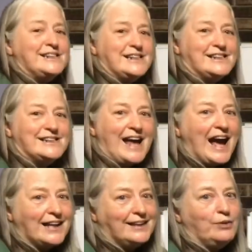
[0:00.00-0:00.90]

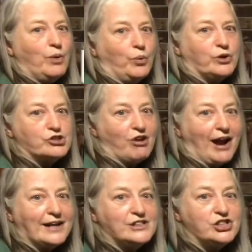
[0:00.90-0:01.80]
exactly what we're trying
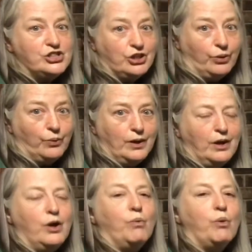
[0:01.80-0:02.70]
to do.
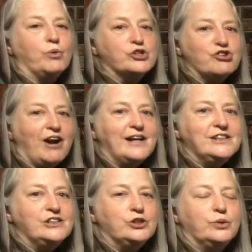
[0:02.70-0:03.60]
What we're trying to
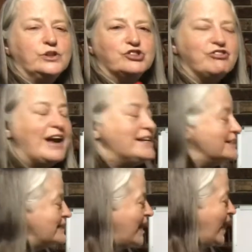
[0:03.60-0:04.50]
do is raise
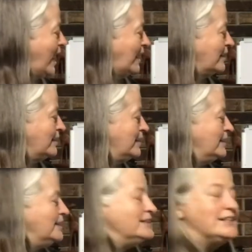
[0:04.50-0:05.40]
10
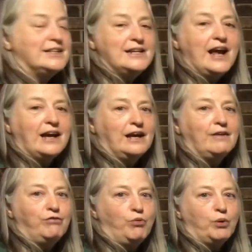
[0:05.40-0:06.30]
to the negative
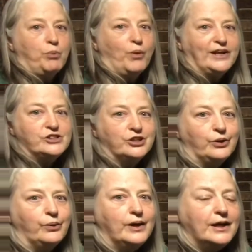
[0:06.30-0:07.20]
4.2.
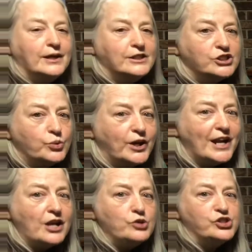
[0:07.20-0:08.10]
So we're going to
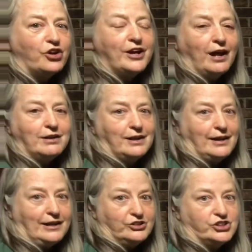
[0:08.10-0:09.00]
use our
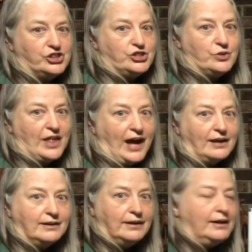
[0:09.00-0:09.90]
calculators to do that.
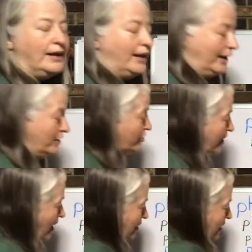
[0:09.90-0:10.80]
In your
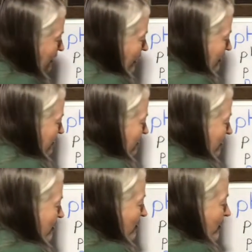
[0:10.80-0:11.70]
calculator,
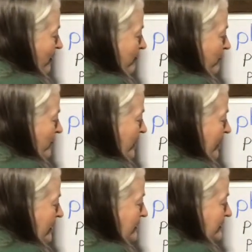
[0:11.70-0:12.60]
put
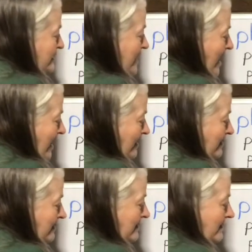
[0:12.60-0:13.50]
in 10.
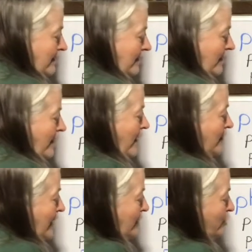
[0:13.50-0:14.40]

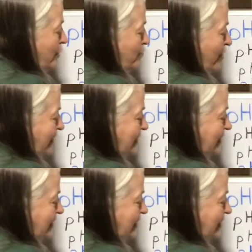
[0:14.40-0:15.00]
Then you can press the